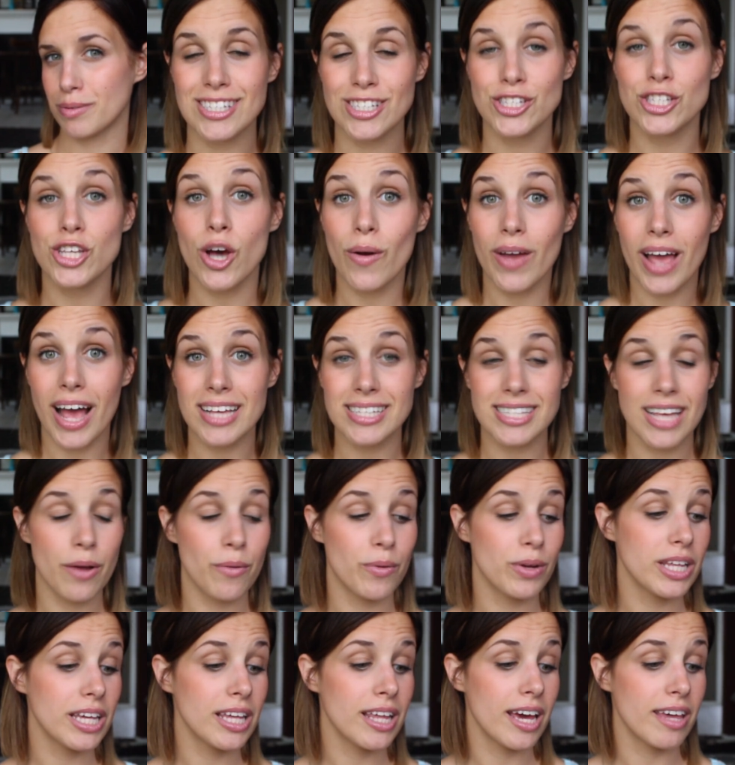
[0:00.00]
So yes, I
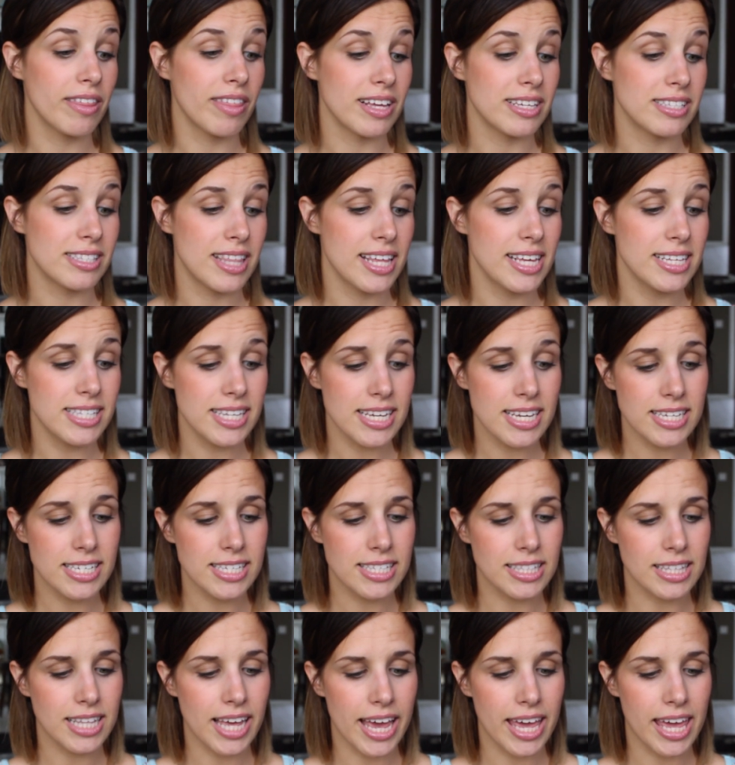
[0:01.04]
really like this. This
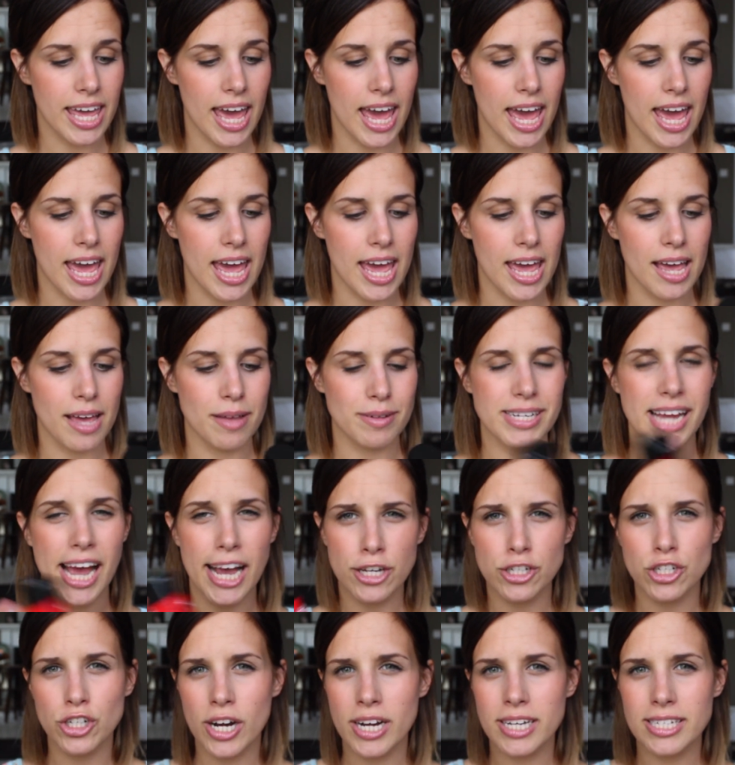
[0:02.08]
is like a
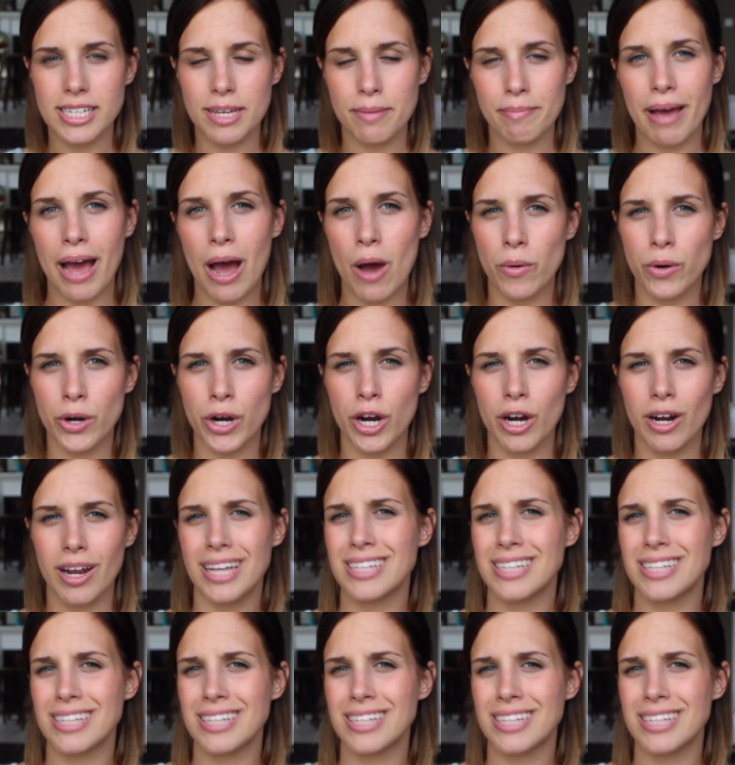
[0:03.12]
texturizing powder.